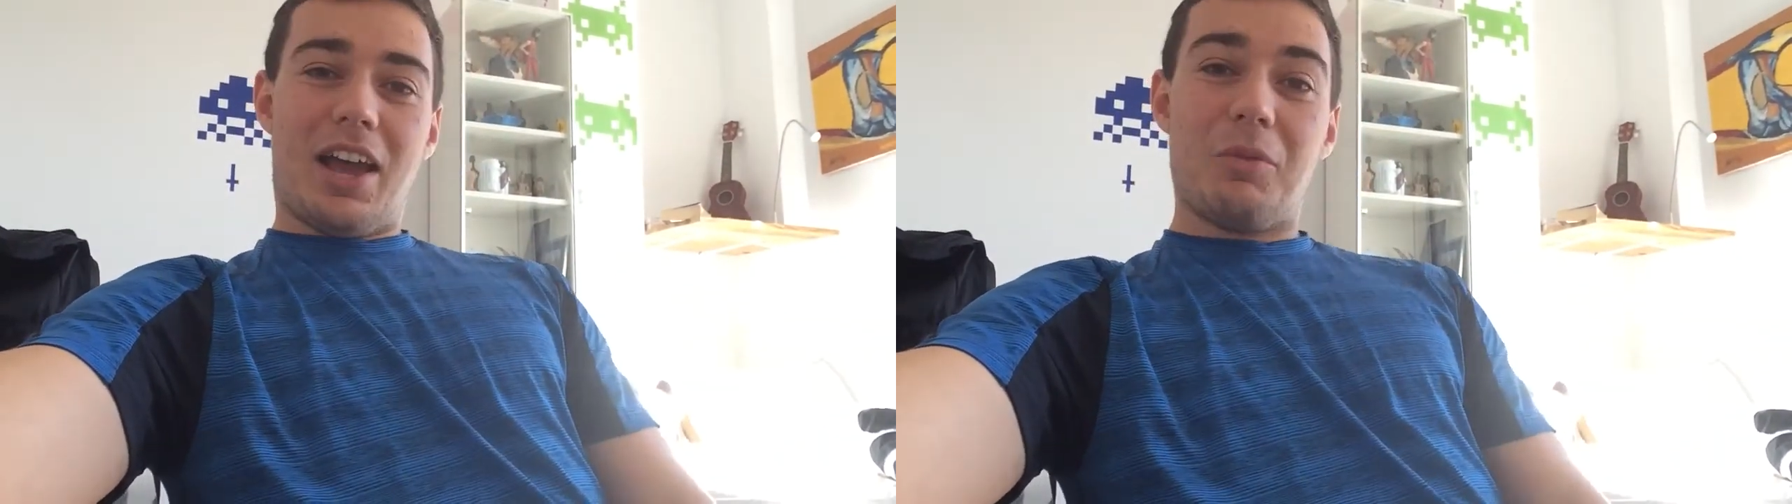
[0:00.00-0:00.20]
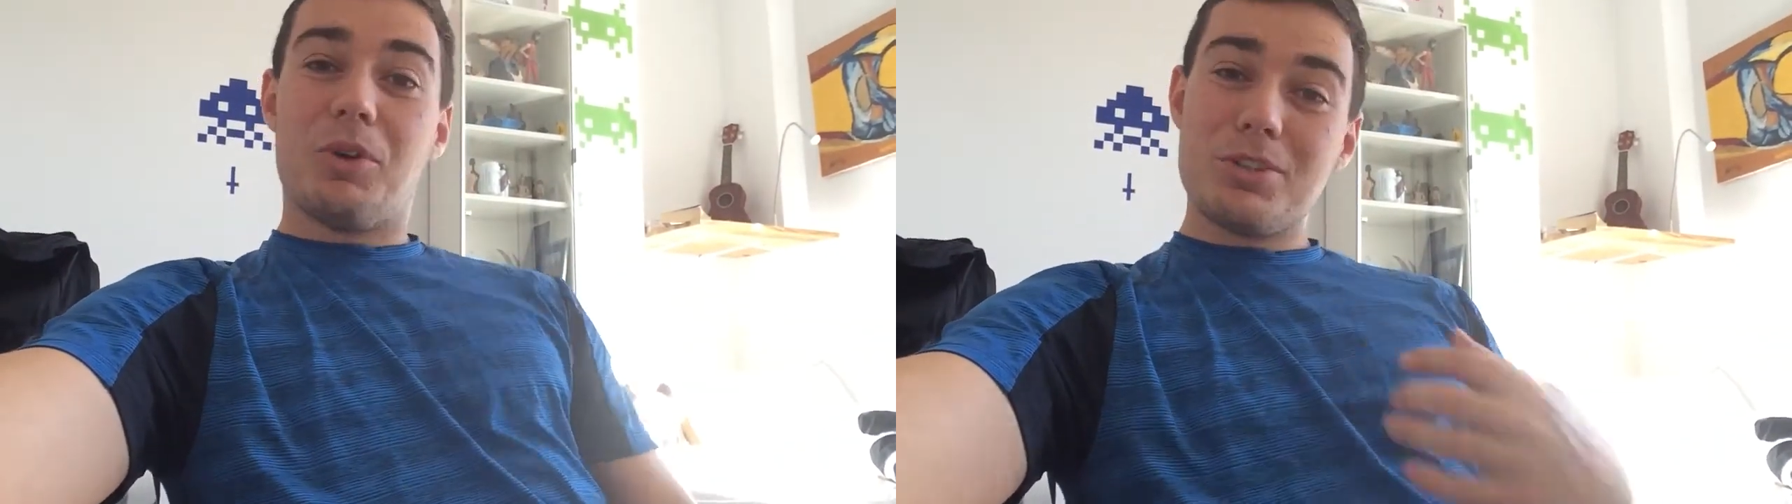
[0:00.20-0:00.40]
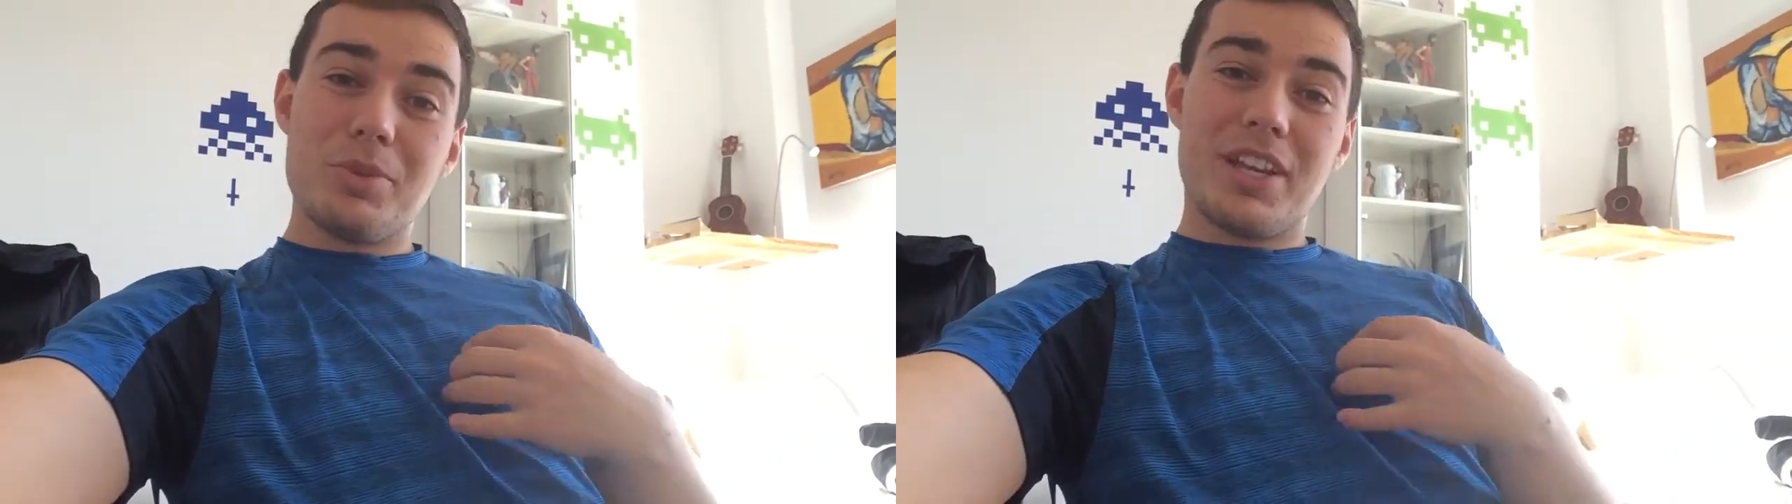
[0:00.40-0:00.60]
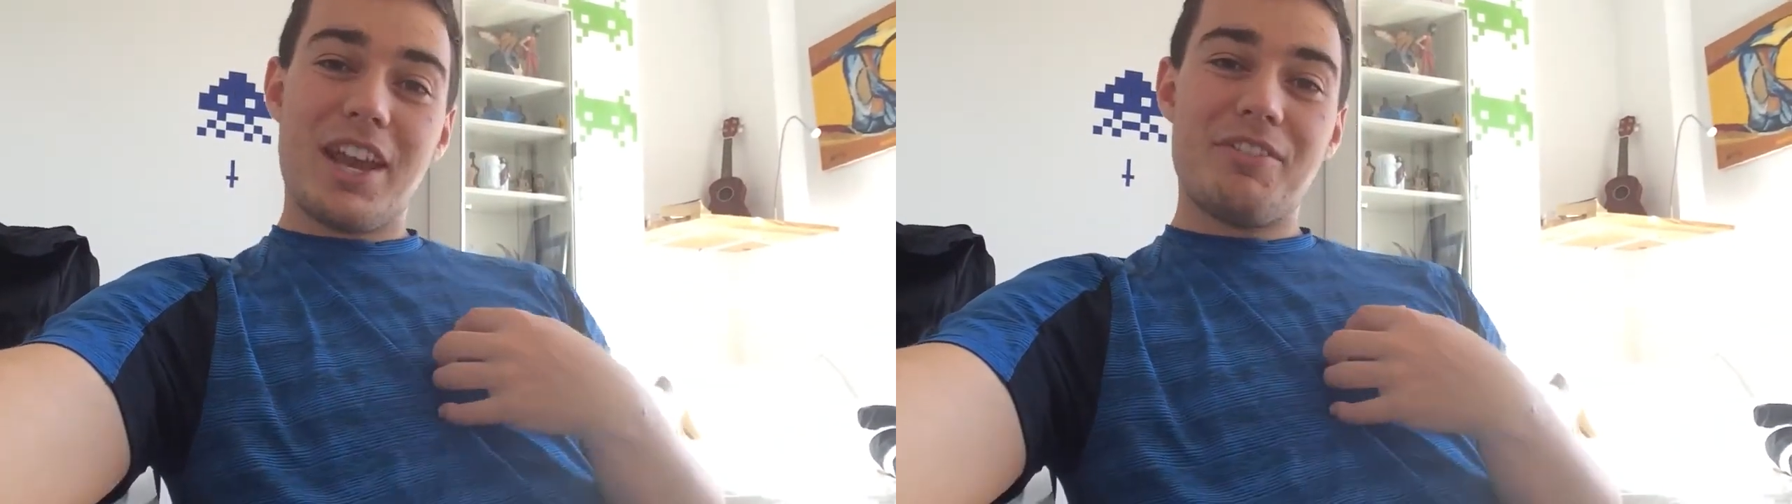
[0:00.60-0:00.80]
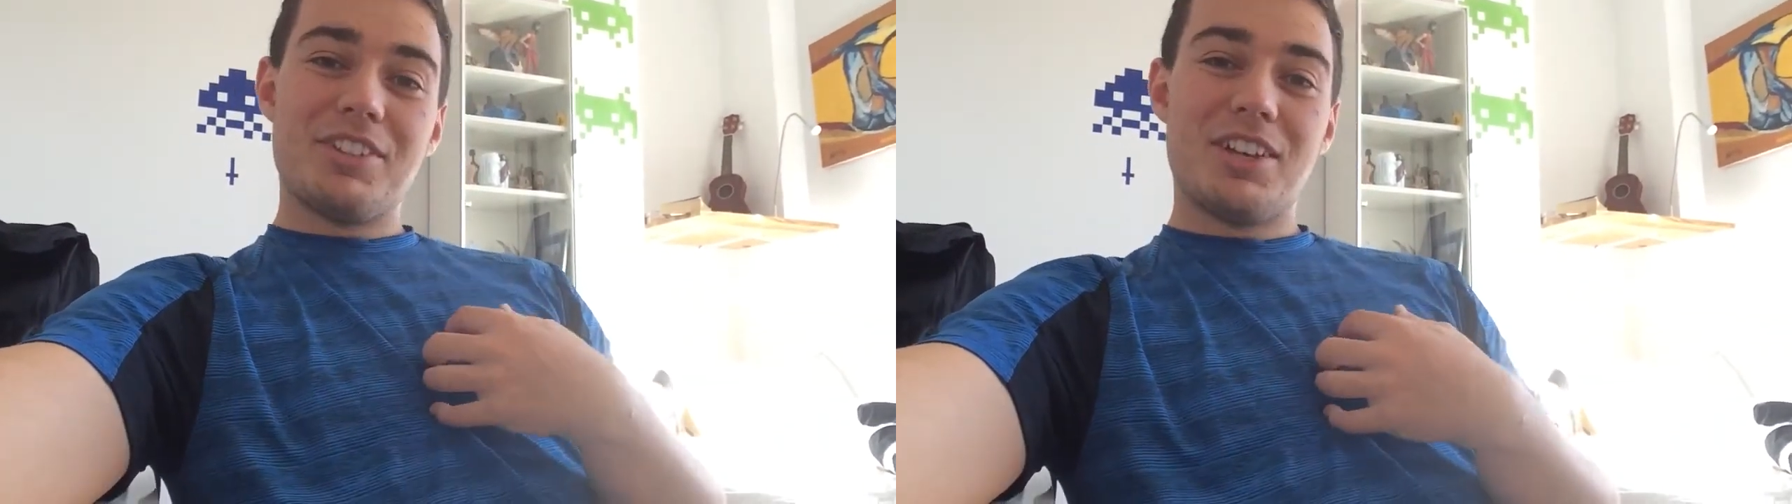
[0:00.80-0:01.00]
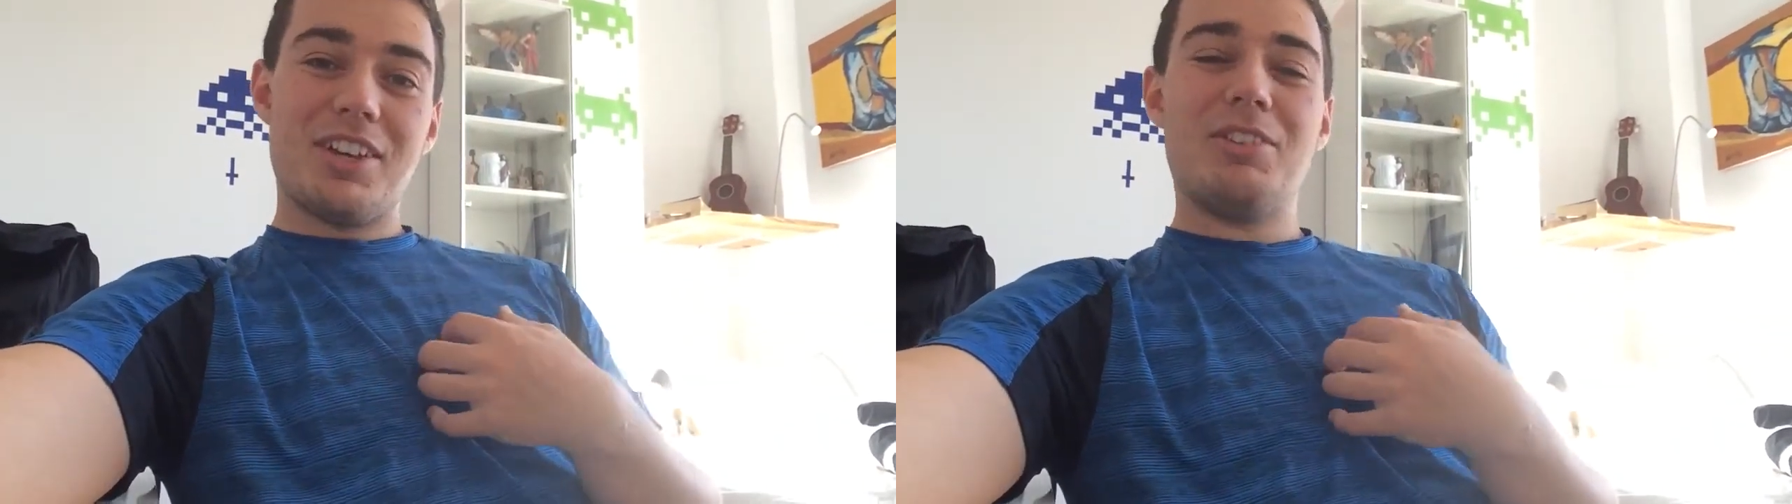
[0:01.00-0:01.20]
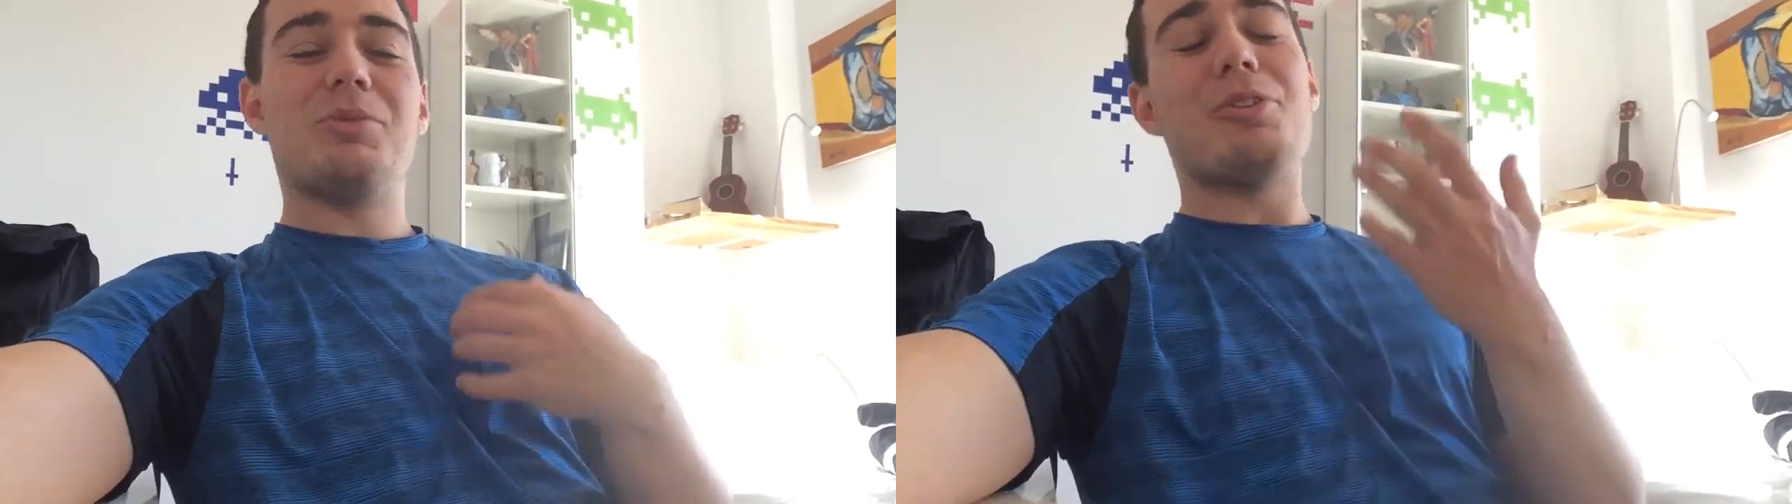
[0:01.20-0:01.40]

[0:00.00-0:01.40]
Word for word: And what do we get in return?